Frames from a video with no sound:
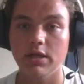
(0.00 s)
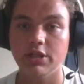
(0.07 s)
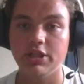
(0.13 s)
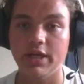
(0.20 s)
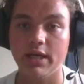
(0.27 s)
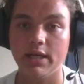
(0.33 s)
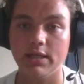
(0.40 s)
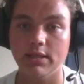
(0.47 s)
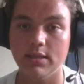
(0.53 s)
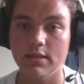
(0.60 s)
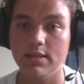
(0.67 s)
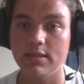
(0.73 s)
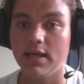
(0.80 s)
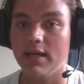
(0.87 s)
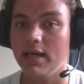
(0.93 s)
check
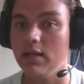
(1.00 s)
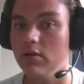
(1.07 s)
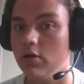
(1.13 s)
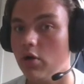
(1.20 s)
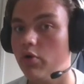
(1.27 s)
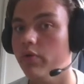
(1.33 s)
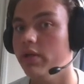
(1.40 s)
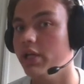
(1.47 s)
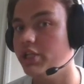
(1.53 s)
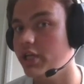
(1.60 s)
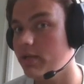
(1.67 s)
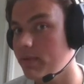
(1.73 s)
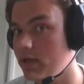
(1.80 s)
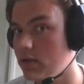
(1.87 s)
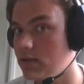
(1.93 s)
this, I cannot go queen
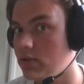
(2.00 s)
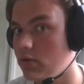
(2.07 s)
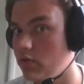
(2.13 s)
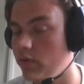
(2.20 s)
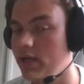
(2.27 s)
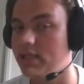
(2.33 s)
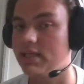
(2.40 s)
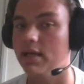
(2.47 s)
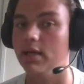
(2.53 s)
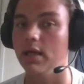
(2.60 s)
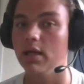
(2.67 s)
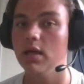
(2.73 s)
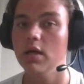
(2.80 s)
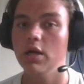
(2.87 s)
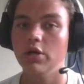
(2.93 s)
h8 because the queen is hanging.